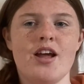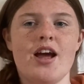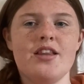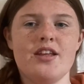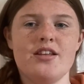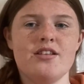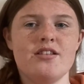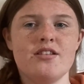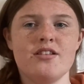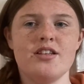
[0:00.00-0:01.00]
And
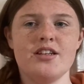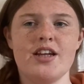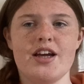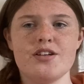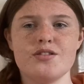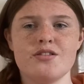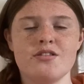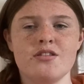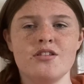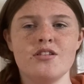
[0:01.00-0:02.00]
then the next,
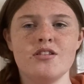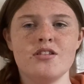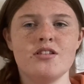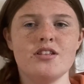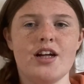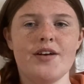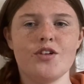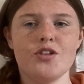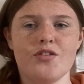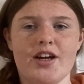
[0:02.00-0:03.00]
I've
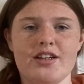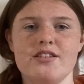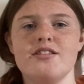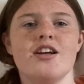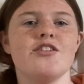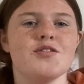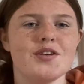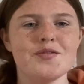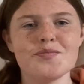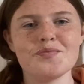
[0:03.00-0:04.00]
got the rankings there as
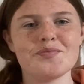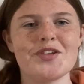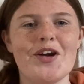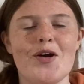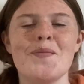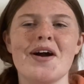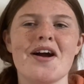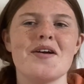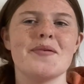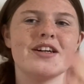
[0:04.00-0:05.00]
well on my
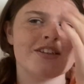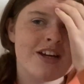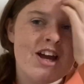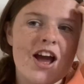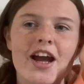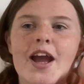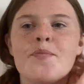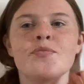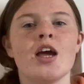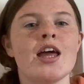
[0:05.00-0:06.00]
iPad.
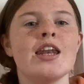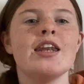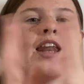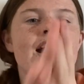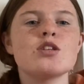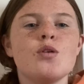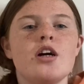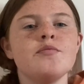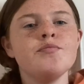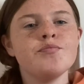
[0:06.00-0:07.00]
Okay, next
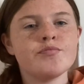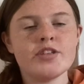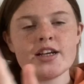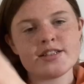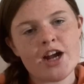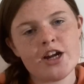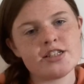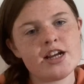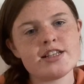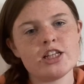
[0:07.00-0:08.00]

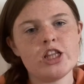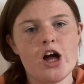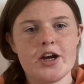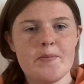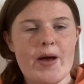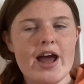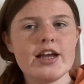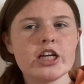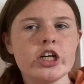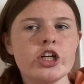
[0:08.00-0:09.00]
character is Alana Beck.